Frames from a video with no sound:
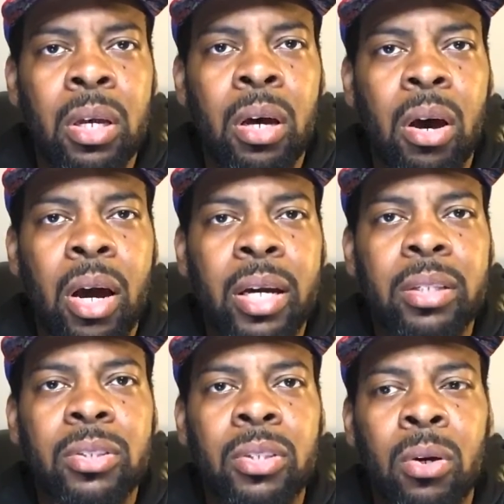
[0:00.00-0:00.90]
All right.
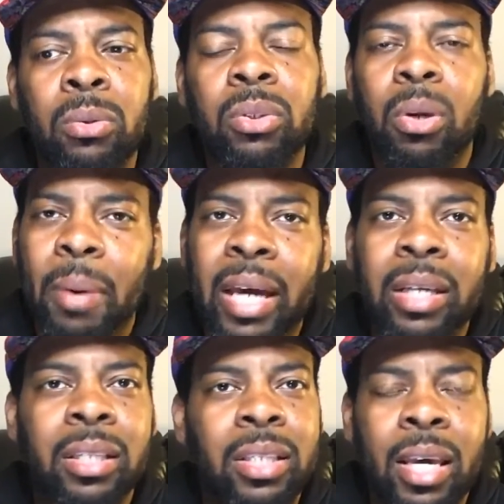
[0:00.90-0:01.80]
So, back
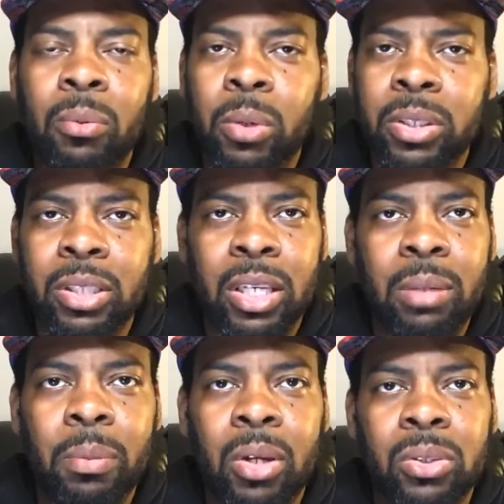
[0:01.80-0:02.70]
in the day, it wasn't
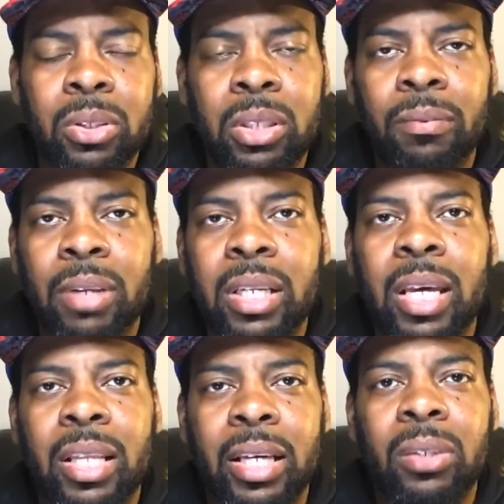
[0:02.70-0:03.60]
emails and stuff like
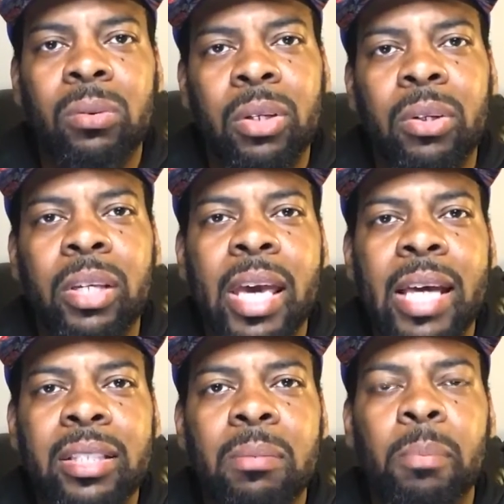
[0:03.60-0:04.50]
that. Like, you literally
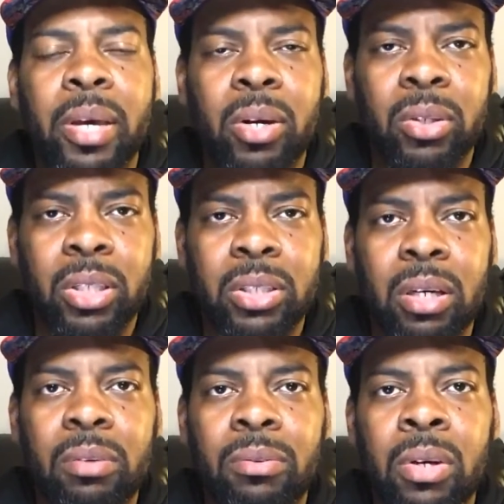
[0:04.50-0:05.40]
had to mail your
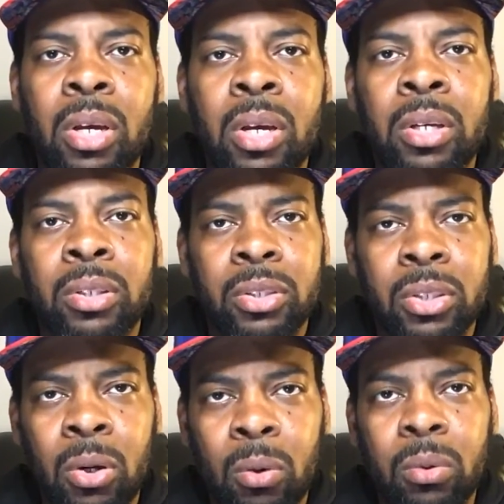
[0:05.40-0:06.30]
stuff.
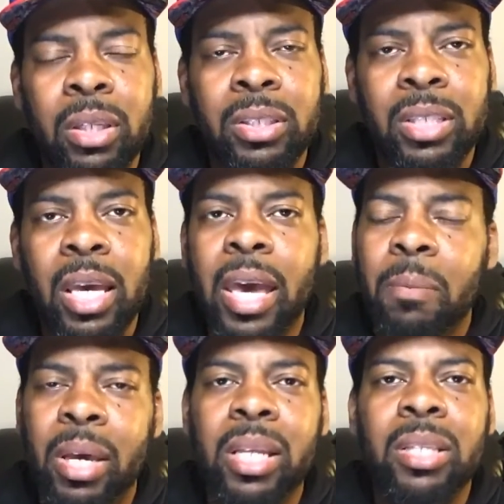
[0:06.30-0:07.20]
So he said, hey
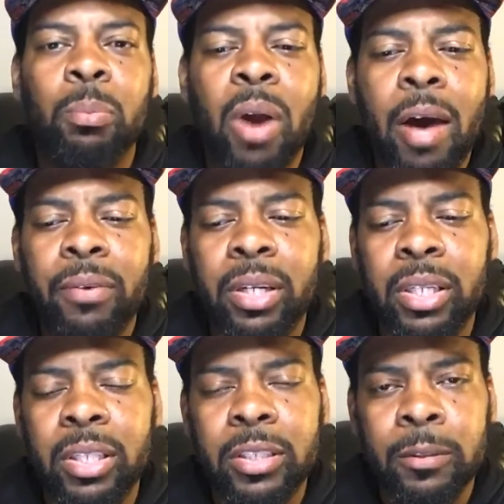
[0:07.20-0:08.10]
man, there's profit in this.